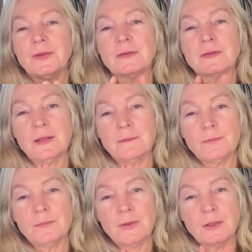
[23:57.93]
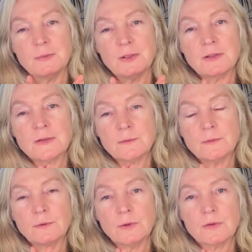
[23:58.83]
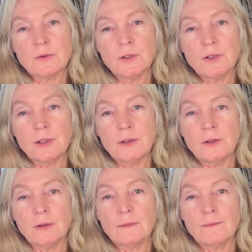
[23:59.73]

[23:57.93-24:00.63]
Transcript: is that emptiness and fullness are here.